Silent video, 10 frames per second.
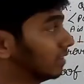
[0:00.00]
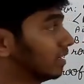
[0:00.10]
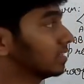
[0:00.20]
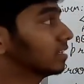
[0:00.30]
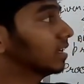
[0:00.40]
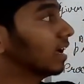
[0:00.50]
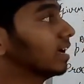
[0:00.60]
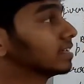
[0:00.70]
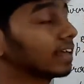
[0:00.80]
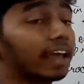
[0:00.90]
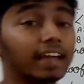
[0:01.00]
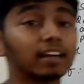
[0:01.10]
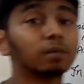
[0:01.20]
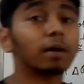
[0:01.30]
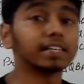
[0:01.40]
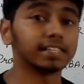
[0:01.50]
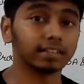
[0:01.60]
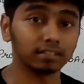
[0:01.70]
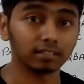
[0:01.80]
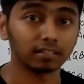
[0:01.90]
this is an angle
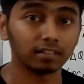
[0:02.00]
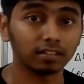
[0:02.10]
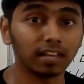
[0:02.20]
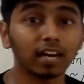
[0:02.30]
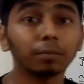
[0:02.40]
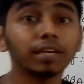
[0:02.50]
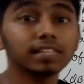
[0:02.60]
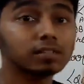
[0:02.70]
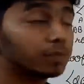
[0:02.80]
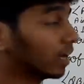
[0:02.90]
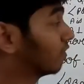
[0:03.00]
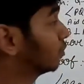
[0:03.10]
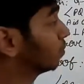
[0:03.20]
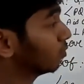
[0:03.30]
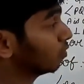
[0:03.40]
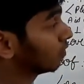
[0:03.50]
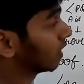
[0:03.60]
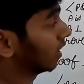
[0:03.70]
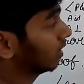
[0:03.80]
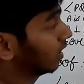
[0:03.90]
bisector. That means we have to prove
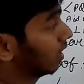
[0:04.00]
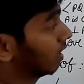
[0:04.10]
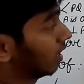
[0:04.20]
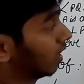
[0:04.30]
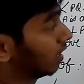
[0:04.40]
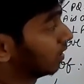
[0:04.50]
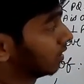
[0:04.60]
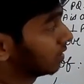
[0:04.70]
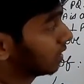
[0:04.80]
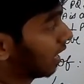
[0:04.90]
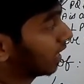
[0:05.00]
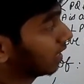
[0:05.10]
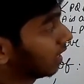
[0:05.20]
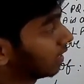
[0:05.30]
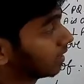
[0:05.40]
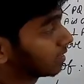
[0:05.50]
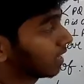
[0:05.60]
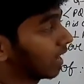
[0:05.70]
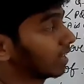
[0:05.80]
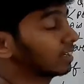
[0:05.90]
that this angle and
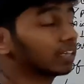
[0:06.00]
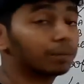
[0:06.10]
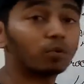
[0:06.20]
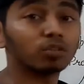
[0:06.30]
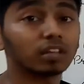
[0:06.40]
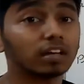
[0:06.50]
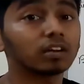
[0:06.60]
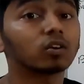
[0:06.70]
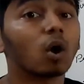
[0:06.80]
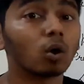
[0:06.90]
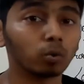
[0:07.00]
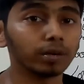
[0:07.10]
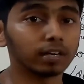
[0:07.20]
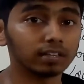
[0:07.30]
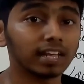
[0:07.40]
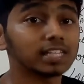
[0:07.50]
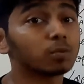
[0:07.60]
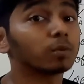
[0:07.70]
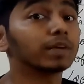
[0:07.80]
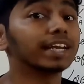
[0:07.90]
this angle, they both are congruent. That's
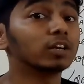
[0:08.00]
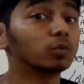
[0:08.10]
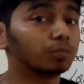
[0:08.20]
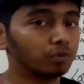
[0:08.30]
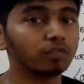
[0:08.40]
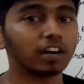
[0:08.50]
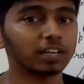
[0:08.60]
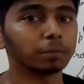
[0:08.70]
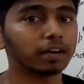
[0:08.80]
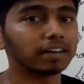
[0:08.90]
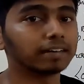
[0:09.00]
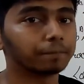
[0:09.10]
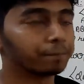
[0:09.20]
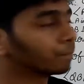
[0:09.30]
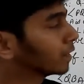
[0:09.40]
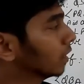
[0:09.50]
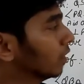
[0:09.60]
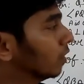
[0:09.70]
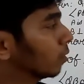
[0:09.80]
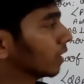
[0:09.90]
what we need to prove ultimately,
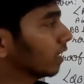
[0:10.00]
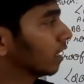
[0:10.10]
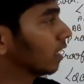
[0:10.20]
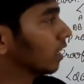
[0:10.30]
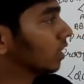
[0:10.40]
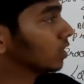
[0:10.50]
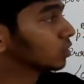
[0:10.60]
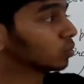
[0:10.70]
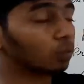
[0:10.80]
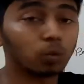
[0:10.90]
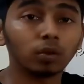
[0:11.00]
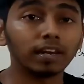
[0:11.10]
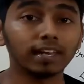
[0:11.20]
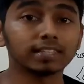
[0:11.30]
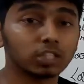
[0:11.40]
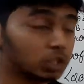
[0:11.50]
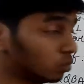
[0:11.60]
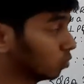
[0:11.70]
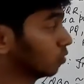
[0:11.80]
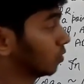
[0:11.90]
okay. So let's
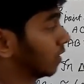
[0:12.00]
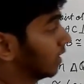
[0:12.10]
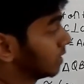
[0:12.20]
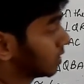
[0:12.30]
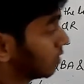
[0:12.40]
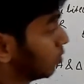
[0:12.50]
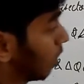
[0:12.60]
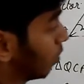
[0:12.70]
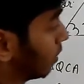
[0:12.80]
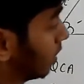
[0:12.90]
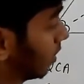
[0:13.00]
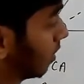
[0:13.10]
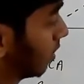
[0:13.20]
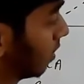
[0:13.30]
see how we